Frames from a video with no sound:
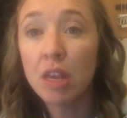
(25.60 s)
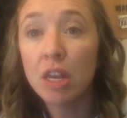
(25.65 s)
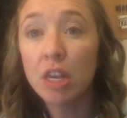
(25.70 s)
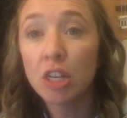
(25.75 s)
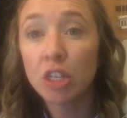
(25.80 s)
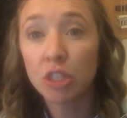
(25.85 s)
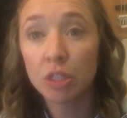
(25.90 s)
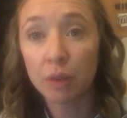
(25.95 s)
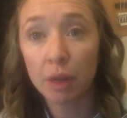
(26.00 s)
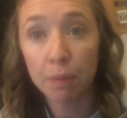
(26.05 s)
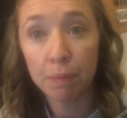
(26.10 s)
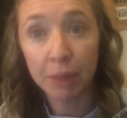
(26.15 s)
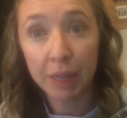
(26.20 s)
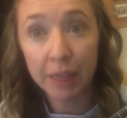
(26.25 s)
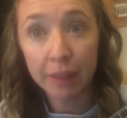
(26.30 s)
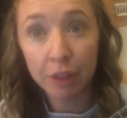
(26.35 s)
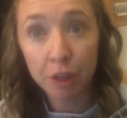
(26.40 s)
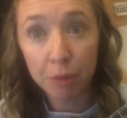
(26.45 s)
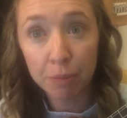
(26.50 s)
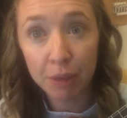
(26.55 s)
So I'll play a
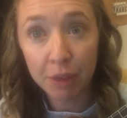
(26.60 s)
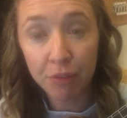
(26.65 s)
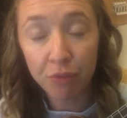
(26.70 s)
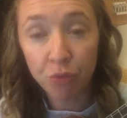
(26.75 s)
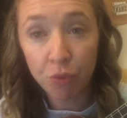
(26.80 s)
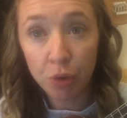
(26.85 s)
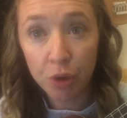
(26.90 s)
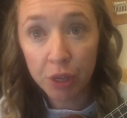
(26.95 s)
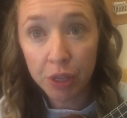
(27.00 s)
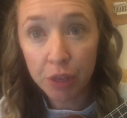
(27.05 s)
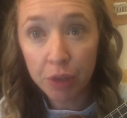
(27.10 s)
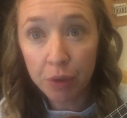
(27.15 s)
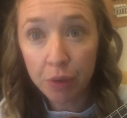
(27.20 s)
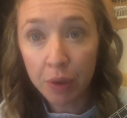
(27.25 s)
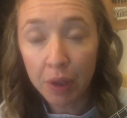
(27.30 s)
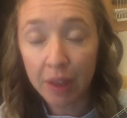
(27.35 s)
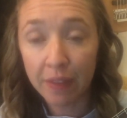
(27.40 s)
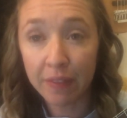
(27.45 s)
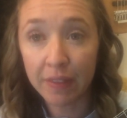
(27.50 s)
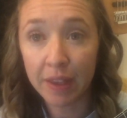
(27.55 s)
little bit for you
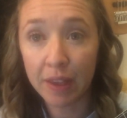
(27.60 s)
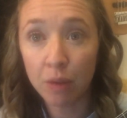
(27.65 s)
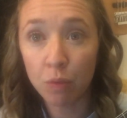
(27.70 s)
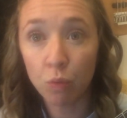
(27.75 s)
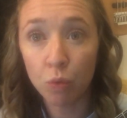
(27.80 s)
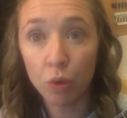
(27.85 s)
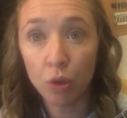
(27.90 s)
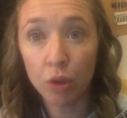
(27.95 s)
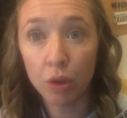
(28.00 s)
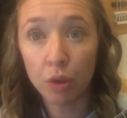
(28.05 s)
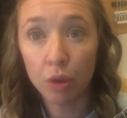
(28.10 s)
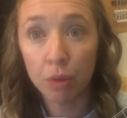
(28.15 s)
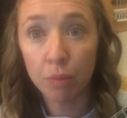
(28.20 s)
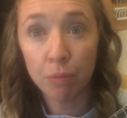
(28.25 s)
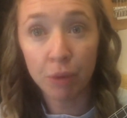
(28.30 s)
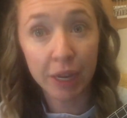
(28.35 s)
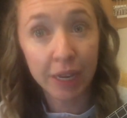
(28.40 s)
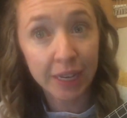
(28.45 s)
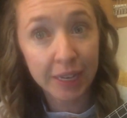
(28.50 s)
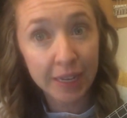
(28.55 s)
and then we'll
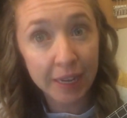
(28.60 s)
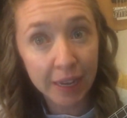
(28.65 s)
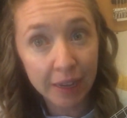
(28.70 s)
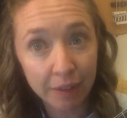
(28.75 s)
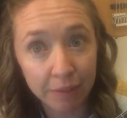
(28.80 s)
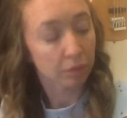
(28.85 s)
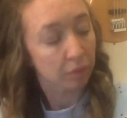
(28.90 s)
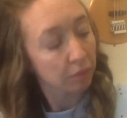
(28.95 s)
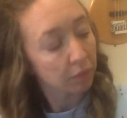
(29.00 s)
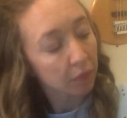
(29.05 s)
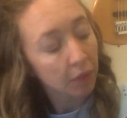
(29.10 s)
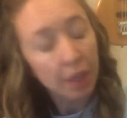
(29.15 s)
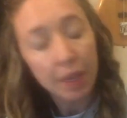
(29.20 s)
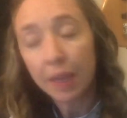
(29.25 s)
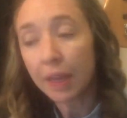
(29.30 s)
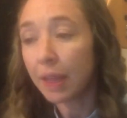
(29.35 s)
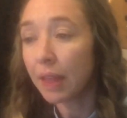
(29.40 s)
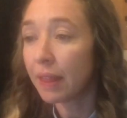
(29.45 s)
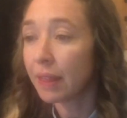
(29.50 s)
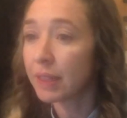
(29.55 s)
break it down.
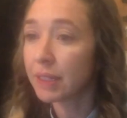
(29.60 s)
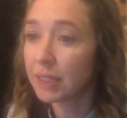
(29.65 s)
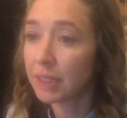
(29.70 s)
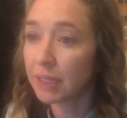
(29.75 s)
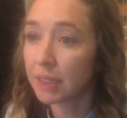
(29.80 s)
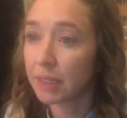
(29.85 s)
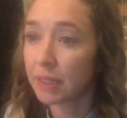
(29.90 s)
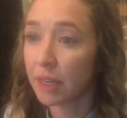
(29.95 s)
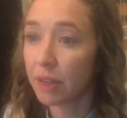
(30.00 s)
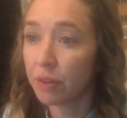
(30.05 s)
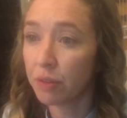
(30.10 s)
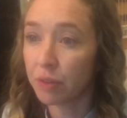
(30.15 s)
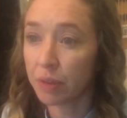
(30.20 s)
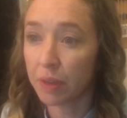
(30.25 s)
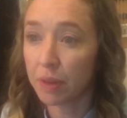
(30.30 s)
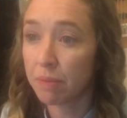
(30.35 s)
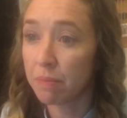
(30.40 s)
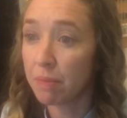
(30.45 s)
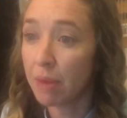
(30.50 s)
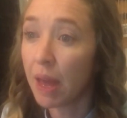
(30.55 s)
The sun'll
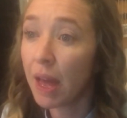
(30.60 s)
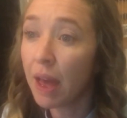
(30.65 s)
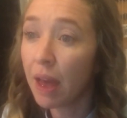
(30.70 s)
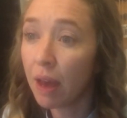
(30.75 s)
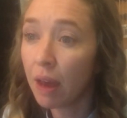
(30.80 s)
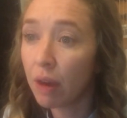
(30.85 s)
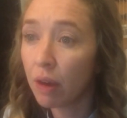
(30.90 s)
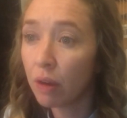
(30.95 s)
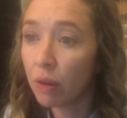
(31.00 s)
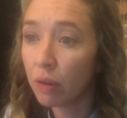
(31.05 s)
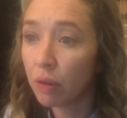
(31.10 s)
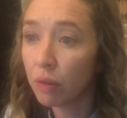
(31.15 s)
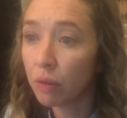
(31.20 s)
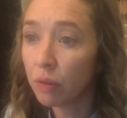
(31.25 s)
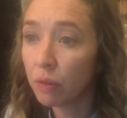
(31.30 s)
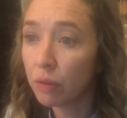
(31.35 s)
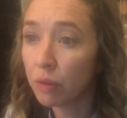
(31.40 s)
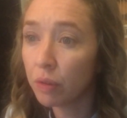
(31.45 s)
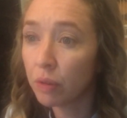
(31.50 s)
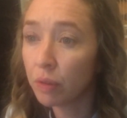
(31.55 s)
come out
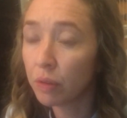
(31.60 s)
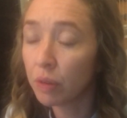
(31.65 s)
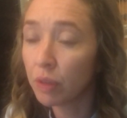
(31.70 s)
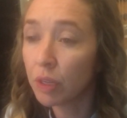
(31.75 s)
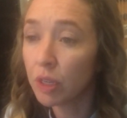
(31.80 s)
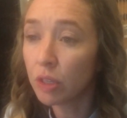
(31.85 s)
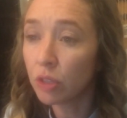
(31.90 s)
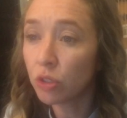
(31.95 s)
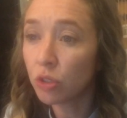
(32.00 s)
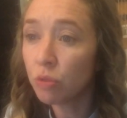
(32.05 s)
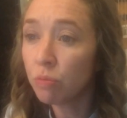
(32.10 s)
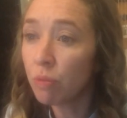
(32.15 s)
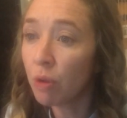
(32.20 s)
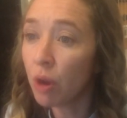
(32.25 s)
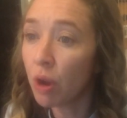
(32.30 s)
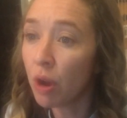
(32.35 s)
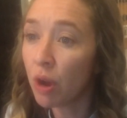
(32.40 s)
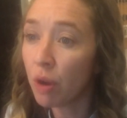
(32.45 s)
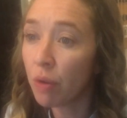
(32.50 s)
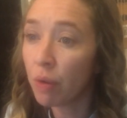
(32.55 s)

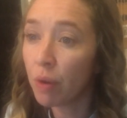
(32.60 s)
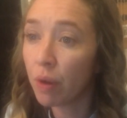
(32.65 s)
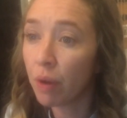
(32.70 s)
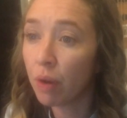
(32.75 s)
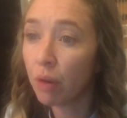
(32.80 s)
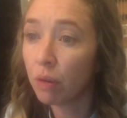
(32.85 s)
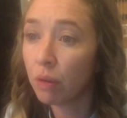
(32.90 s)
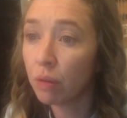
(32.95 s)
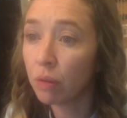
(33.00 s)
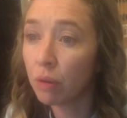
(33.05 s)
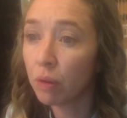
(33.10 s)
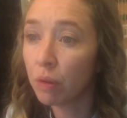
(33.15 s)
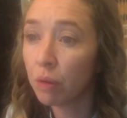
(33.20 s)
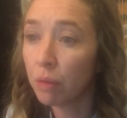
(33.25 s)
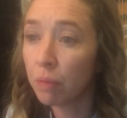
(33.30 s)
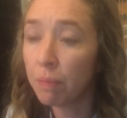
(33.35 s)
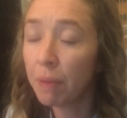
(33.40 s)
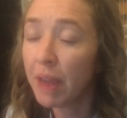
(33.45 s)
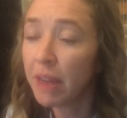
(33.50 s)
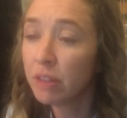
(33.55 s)
tomorrow,
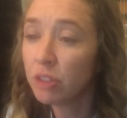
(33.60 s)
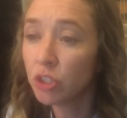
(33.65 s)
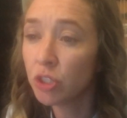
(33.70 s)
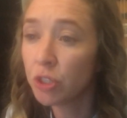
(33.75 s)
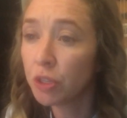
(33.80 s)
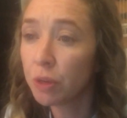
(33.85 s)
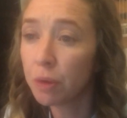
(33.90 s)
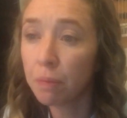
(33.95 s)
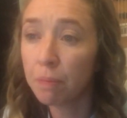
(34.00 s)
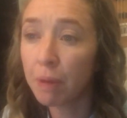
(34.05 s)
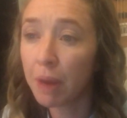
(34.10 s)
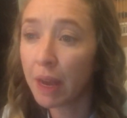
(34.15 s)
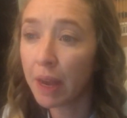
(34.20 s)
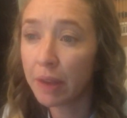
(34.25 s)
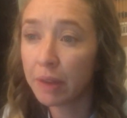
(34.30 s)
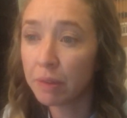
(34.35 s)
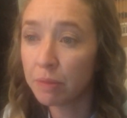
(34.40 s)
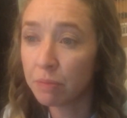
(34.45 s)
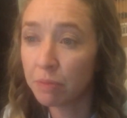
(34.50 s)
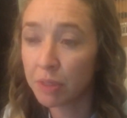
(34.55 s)
bet your
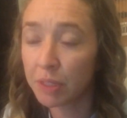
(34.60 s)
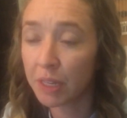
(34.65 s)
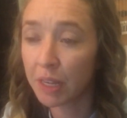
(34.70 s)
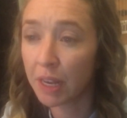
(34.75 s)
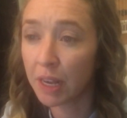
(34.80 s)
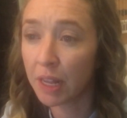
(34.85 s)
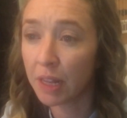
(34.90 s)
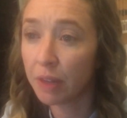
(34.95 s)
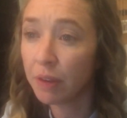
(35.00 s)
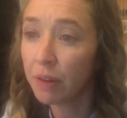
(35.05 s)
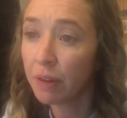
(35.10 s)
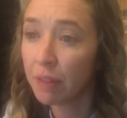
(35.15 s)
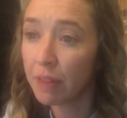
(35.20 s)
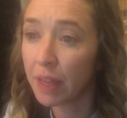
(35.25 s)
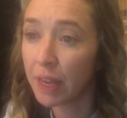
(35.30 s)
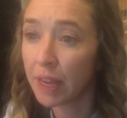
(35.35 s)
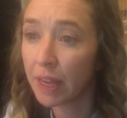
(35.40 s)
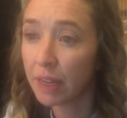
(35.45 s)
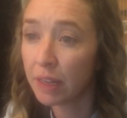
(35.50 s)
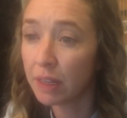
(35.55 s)
bottom dollar
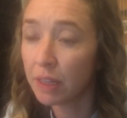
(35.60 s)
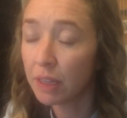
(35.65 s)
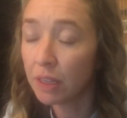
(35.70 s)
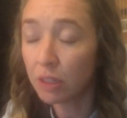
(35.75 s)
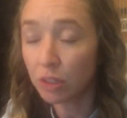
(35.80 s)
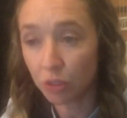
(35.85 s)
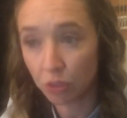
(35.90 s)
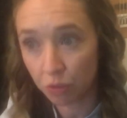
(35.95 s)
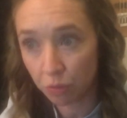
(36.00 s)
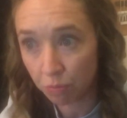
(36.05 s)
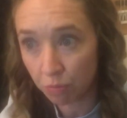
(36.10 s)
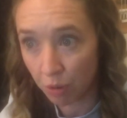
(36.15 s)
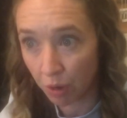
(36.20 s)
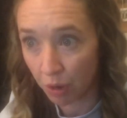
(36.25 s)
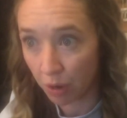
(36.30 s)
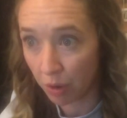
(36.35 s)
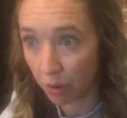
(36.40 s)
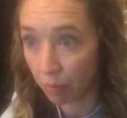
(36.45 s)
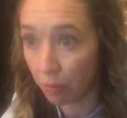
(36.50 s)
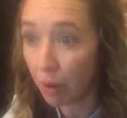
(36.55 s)
that
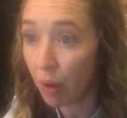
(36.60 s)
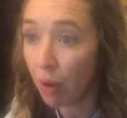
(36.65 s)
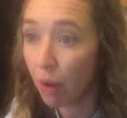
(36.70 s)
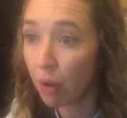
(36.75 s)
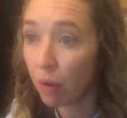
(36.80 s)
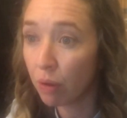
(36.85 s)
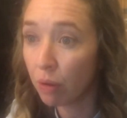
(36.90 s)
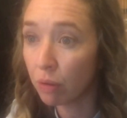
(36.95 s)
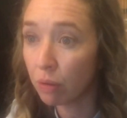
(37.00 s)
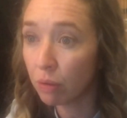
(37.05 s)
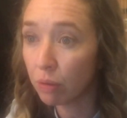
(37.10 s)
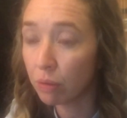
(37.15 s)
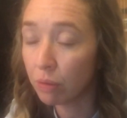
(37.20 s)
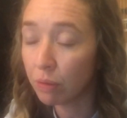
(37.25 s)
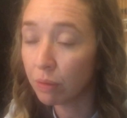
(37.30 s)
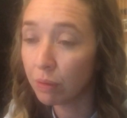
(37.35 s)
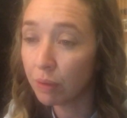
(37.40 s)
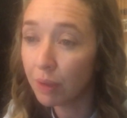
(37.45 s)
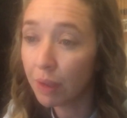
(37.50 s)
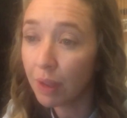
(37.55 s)

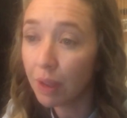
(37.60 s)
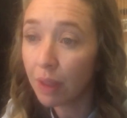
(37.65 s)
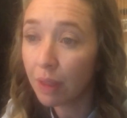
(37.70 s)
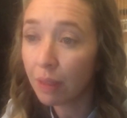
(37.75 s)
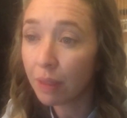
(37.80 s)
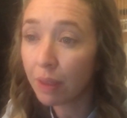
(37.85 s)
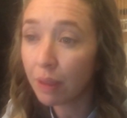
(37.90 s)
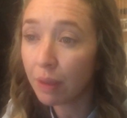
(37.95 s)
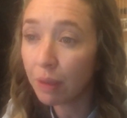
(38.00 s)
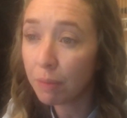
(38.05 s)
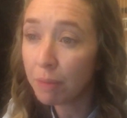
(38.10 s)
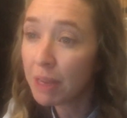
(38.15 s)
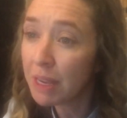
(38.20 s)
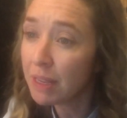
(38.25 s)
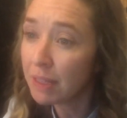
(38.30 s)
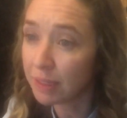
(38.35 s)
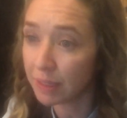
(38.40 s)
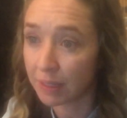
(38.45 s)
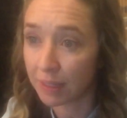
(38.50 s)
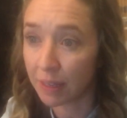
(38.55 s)
tomorrow there'll be
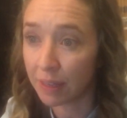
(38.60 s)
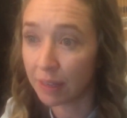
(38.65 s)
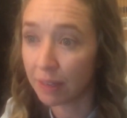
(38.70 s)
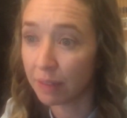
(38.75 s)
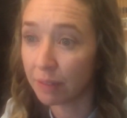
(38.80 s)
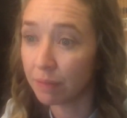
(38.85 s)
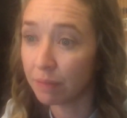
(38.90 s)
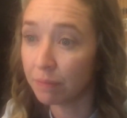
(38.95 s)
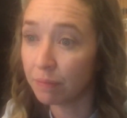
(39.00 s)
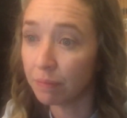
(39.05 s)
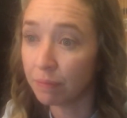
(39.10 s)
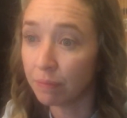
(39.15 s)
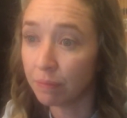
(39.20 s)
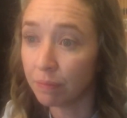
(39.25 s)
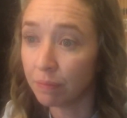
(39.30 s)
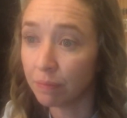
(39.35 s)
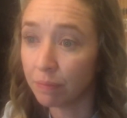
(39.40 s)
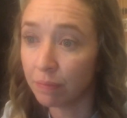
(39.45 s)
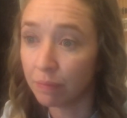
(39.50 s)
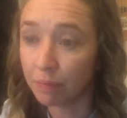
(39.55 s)

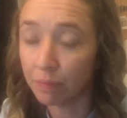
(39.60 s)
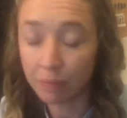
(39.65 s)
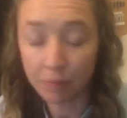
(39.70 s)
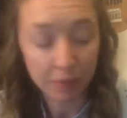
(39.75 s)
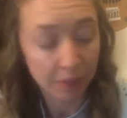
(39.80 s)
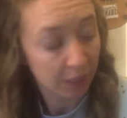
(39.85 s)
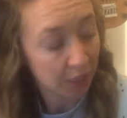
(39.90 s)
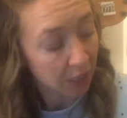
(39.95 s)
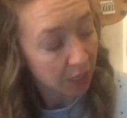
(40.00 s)
sun.